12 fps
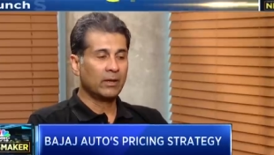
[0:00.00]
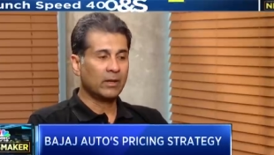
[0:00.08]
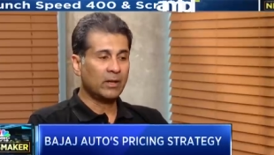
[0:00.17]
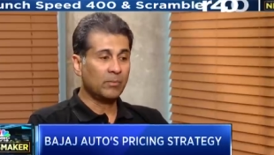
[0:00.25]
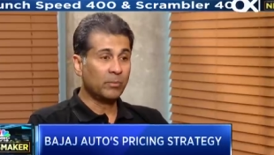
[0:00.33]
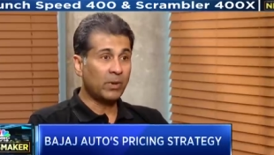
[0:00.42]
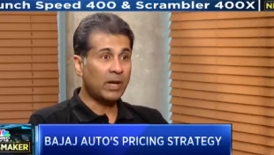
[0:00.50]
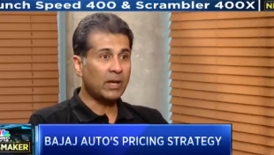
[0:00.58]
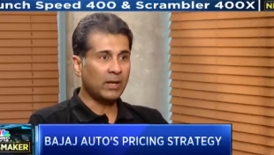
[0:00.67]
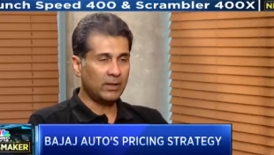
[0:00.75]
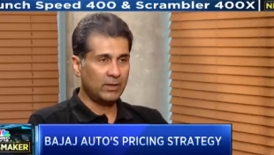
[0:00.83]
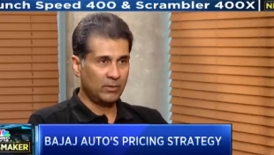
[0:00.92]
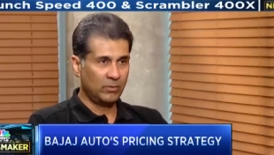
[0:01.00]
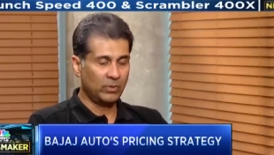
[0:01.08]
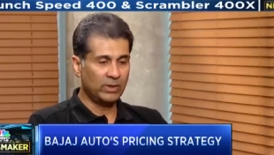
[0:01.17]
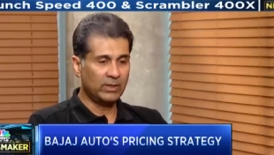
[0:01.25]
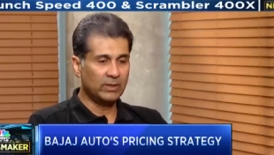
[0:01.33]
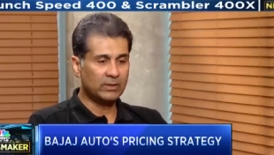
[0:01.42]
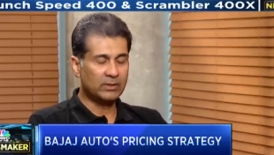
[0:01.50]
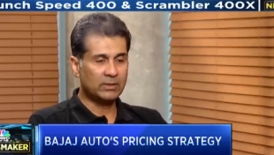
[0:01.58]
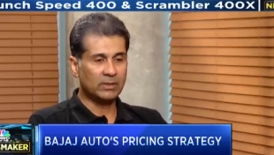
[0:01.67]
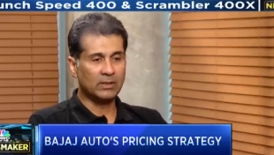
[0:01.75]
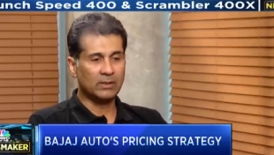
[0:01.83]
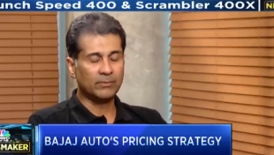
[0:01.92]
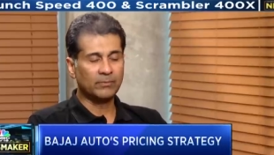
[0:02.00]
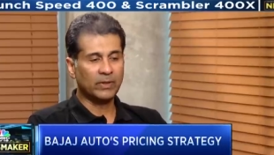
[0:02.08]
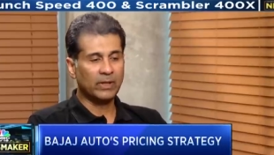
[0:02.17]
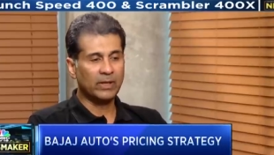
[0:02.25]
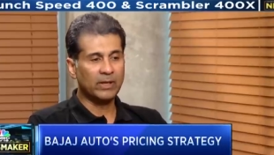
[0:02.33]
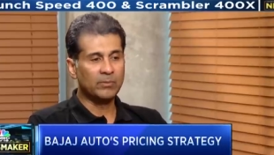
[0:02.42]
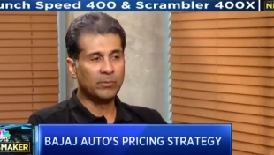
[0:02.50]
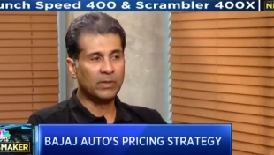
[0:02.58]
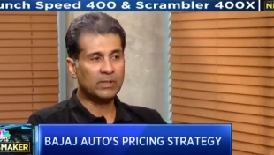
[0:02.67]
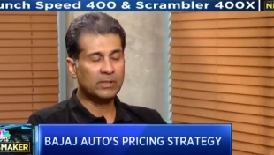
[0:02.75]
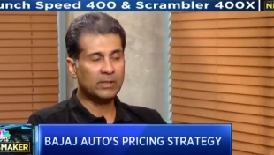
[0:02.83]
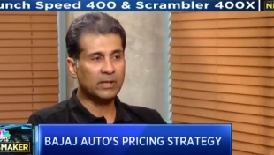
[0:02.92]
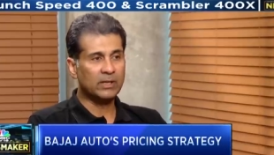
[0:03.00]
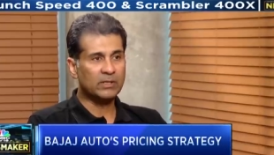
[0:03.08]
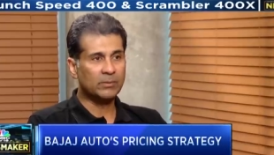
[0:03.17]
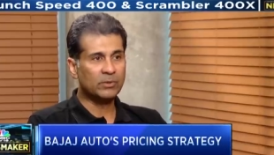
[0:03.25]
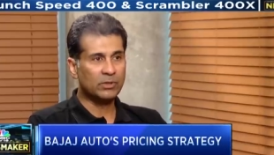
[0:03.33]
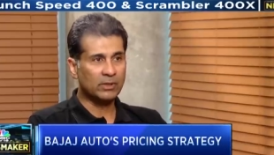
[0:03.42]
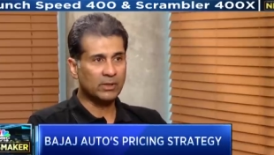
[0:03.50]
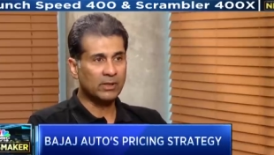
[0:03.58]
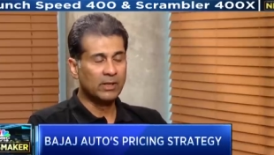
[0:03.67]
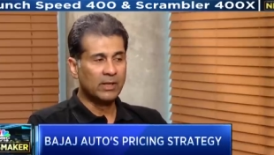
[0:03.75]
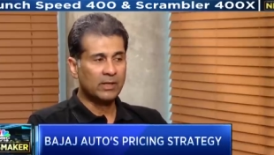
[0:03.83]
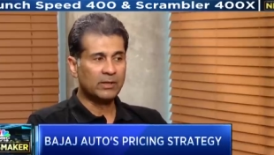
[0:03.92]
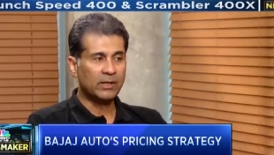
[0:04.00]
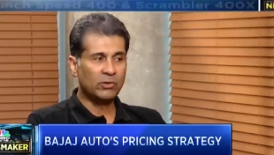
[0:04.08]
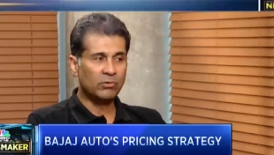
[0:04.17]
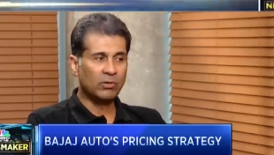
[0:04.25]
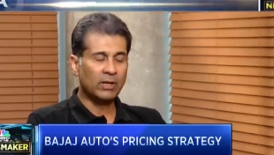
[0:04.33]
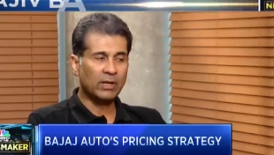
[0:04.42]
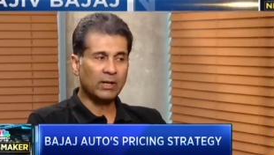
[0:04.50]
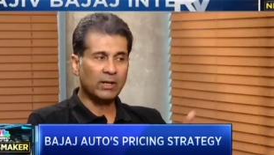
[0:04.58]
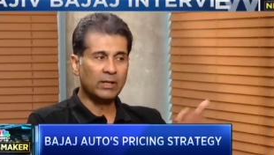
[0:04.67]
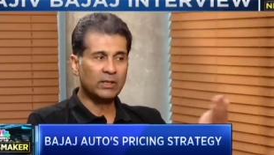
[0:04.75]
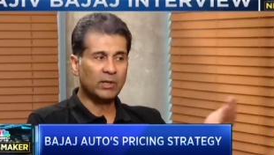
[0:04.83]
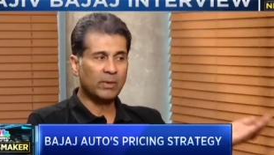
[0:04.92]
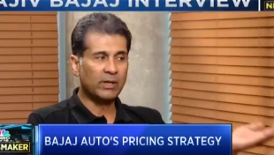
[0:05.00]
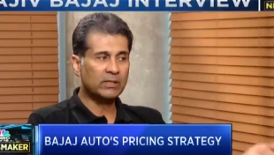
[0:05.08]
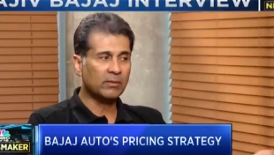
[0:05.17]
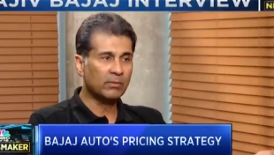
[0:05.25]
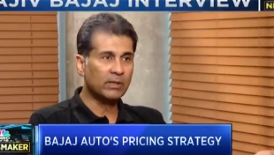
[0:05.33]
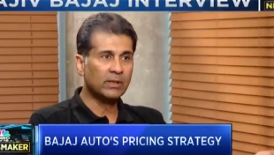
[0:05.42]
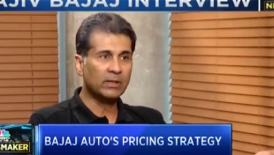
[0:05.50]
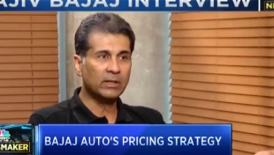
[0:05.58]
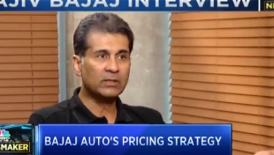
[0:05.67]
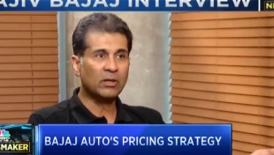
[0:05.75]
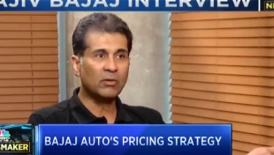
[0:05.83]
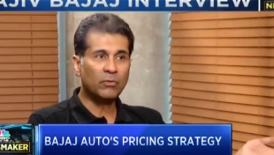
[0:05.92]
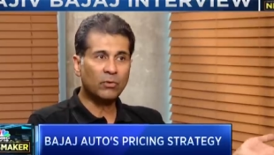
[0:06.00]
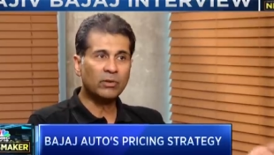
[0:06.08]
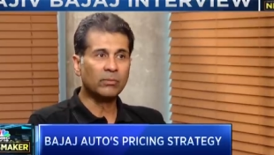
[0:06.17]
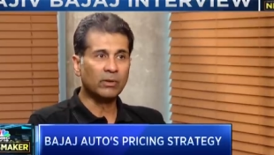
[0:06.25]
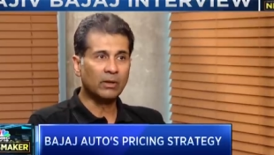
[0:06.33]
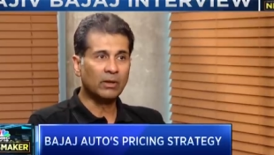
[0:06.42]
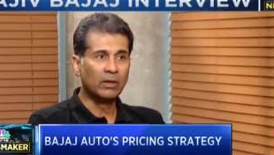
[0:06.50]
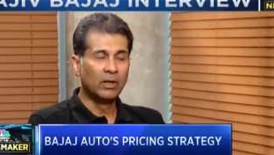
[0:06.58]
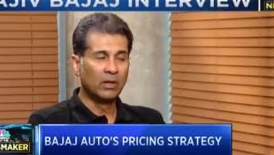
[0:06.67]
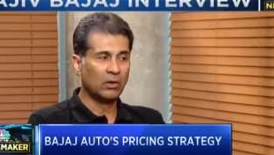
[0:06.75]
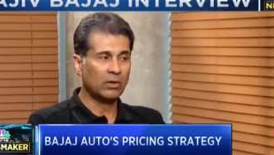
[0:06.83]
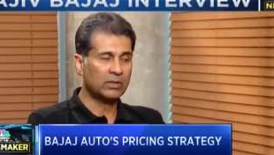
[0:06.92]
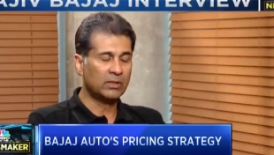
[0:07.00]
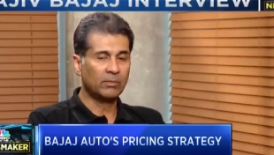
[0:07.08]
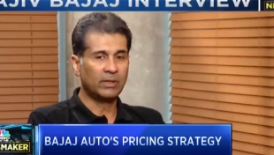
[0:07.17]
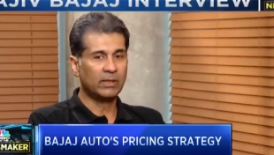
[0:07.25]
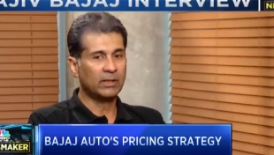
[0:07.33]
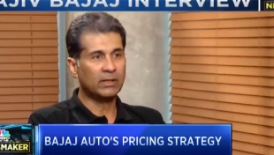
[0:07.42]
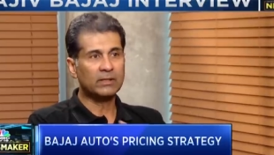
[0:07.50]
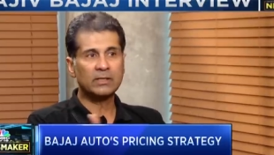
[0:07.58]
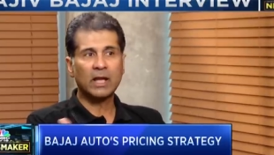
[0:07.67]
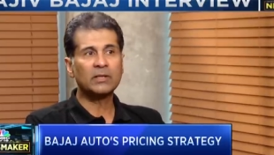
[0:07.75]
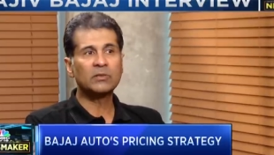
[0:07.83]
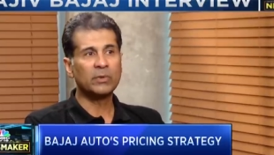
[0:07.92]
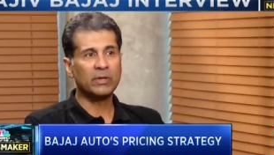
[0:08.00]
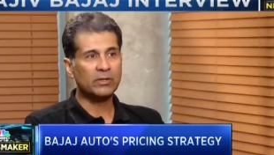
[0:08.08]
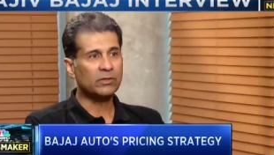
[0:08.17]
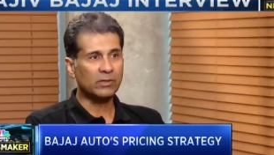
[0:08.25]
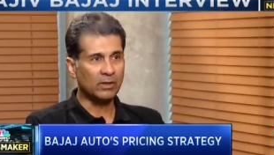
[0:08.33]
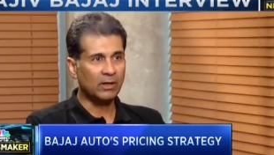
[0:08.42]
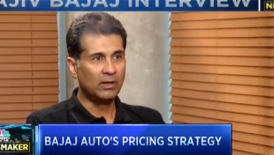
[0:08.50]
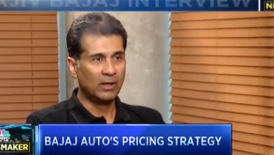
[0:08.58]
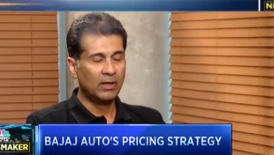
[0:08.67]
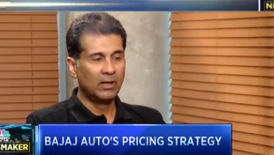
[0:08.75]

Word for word: uh, comply with this um, implicit assumption mm. that you can either buy something that's affordable mm. or something that is aspirational.